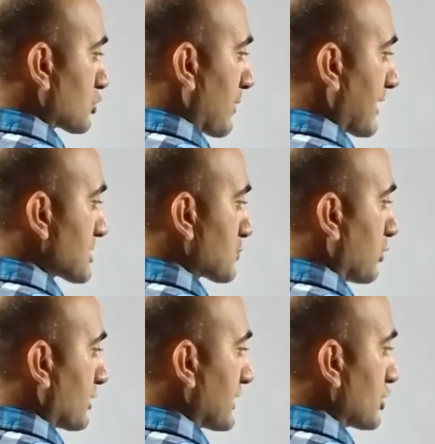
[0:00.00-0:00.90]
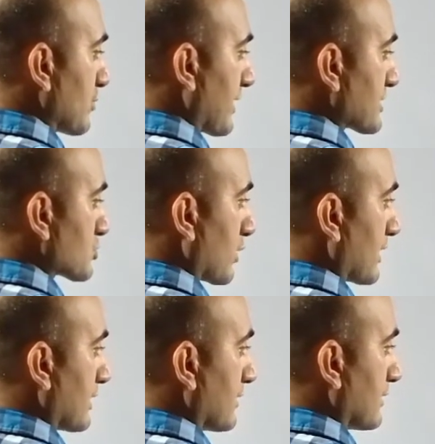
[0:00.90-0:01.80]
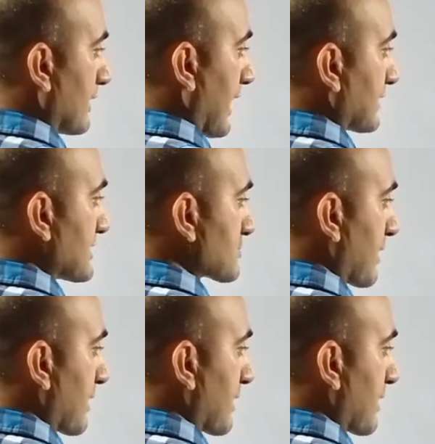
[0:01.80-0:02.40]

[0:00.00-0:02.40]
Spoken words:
So minus 4 into minus 1 and this